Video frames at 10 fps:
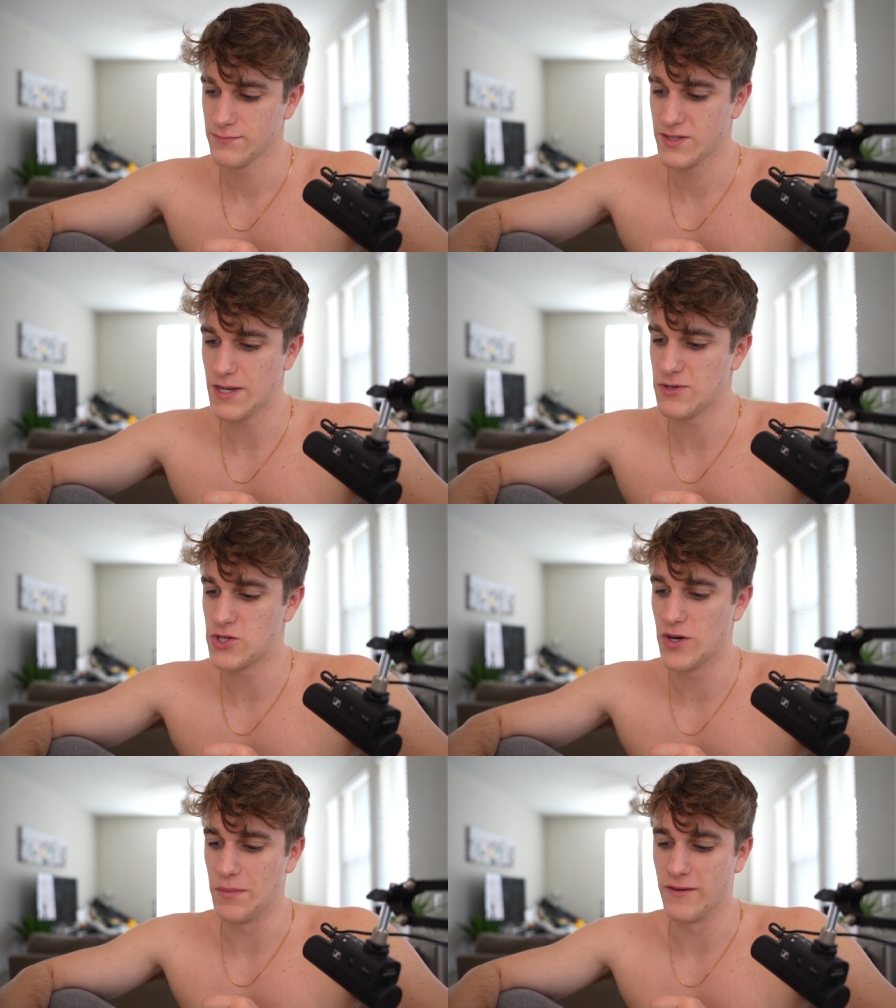Same with
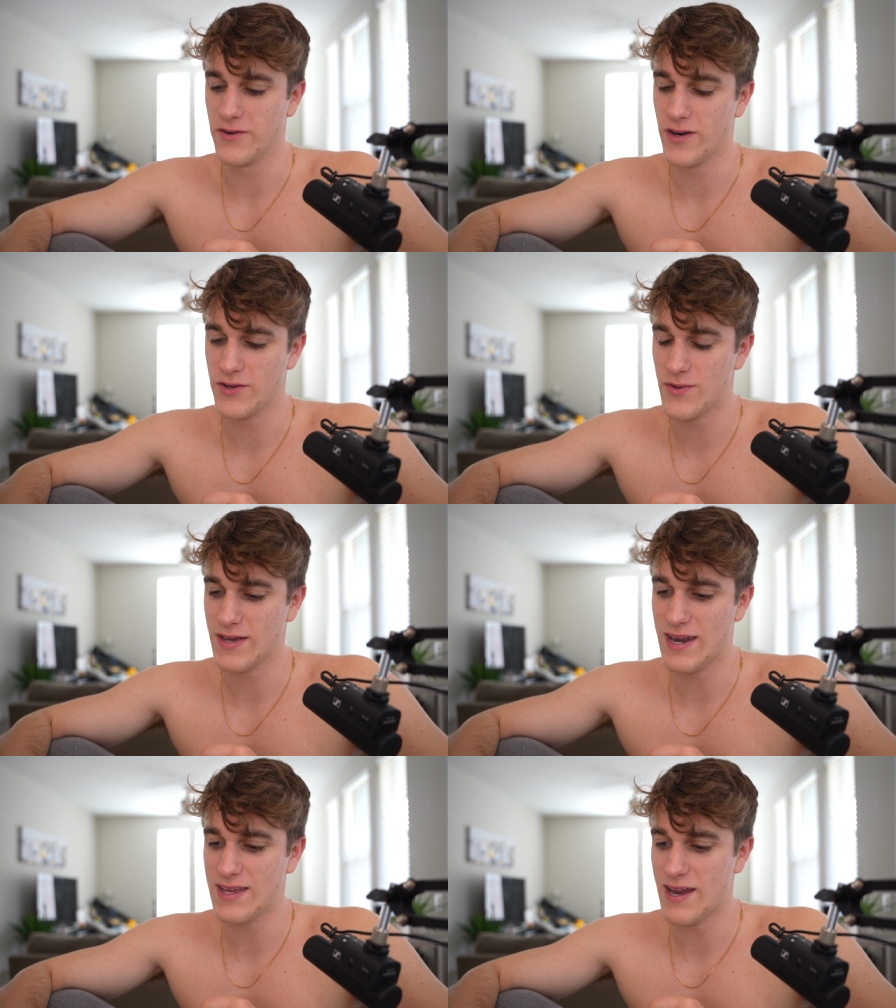streaming. If you're not doing
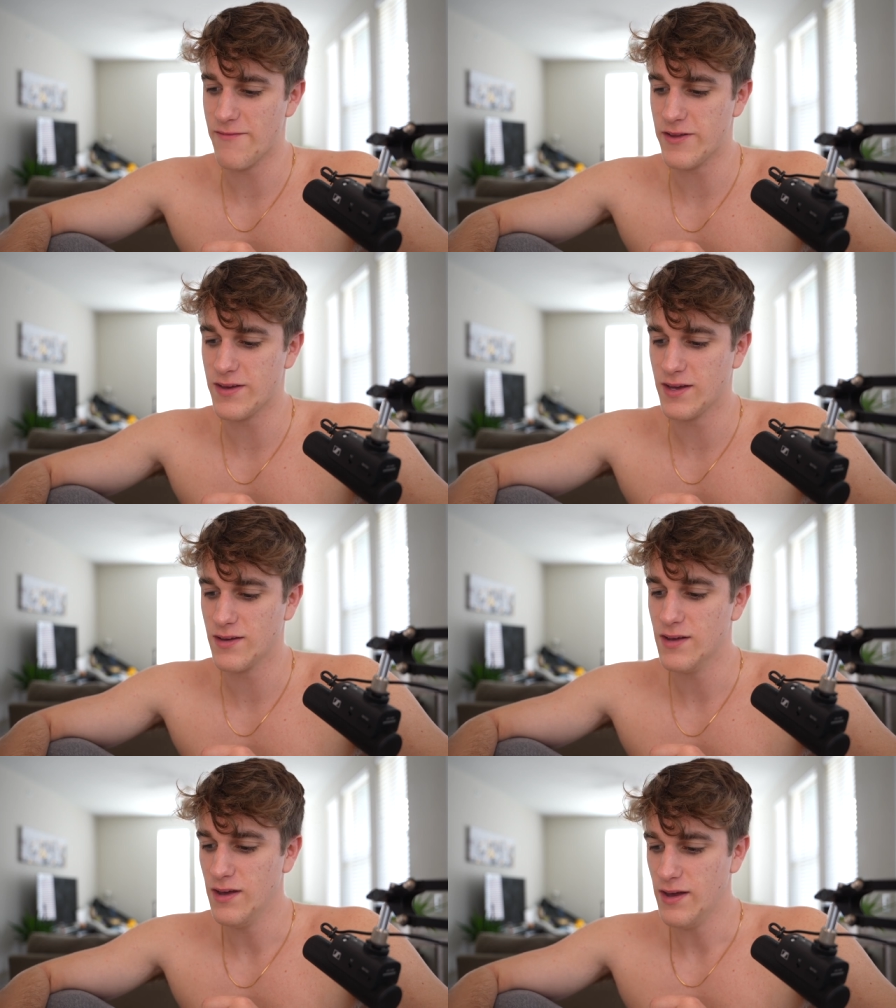any and everything
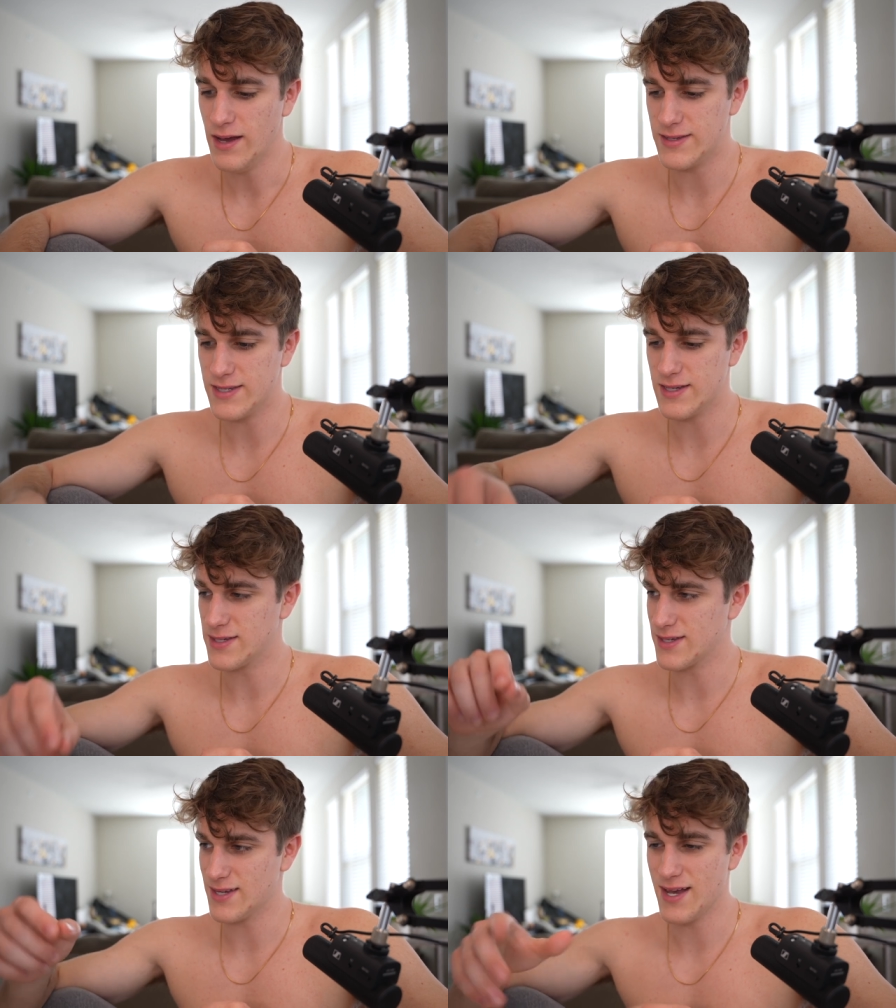and seeing
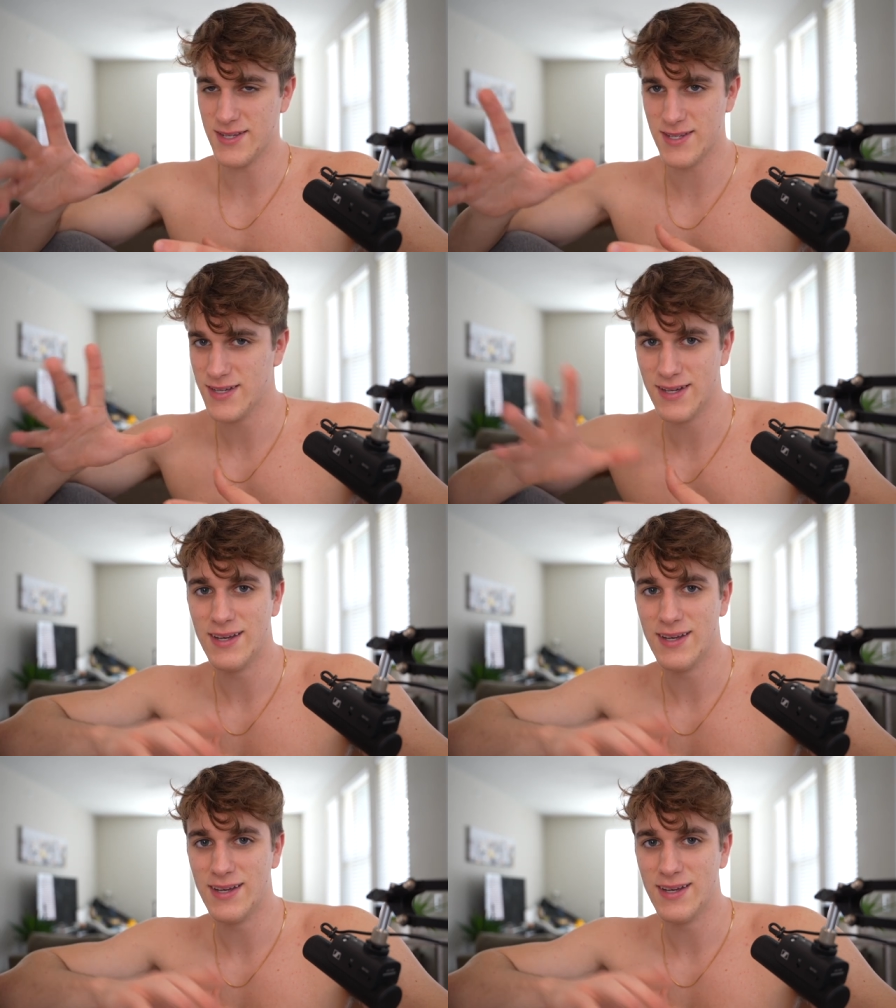success,